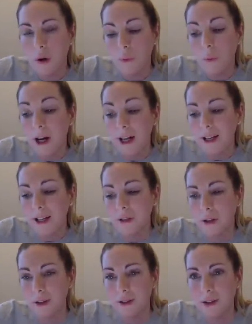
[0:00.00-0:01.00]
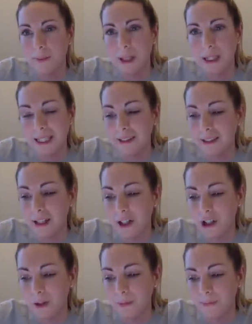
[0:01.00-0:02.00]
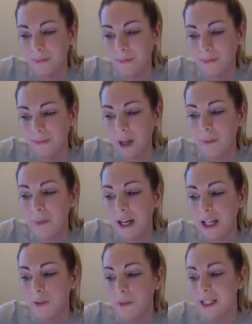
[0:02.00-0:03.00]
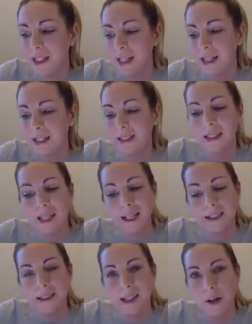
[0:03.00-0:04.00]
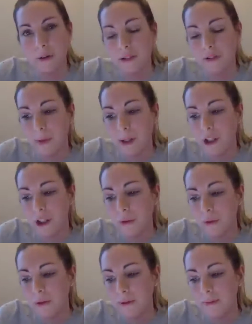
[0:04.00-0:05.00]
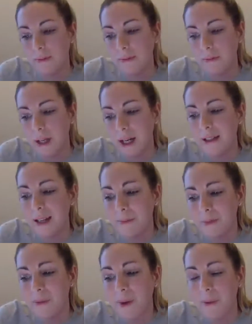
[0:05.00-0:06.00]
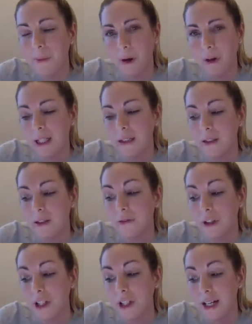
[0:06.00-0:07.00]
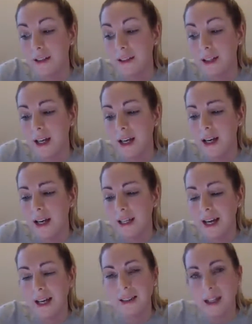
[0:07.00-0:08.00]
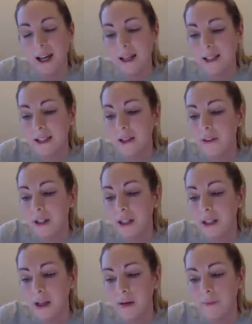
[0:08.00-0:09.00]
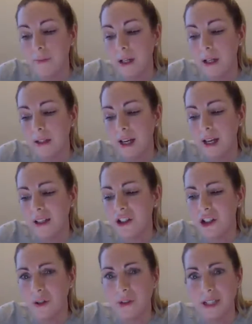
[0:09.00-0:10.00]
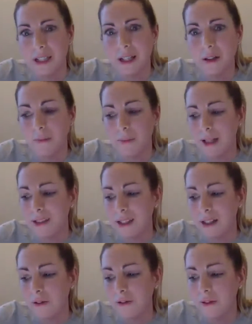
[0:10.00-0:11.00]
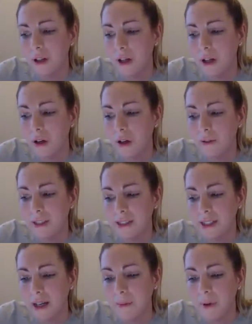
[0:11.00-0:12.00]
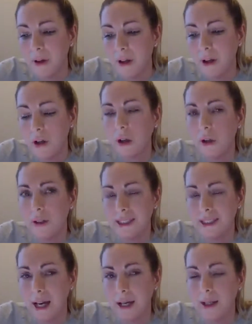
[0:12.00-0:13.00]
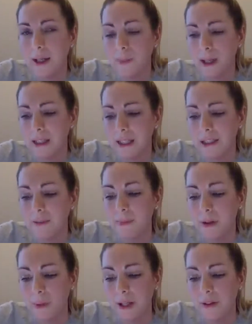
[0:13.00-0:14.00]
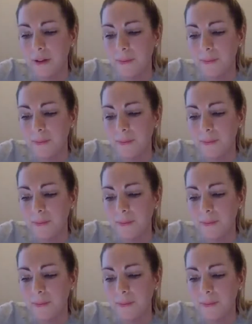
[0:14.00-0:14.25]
When I got to the police station, they made me take the lace out of my shoes and empty my pockets at the front desk in case I had anything in them that I could use to kill myself or escape or attack a policeman with.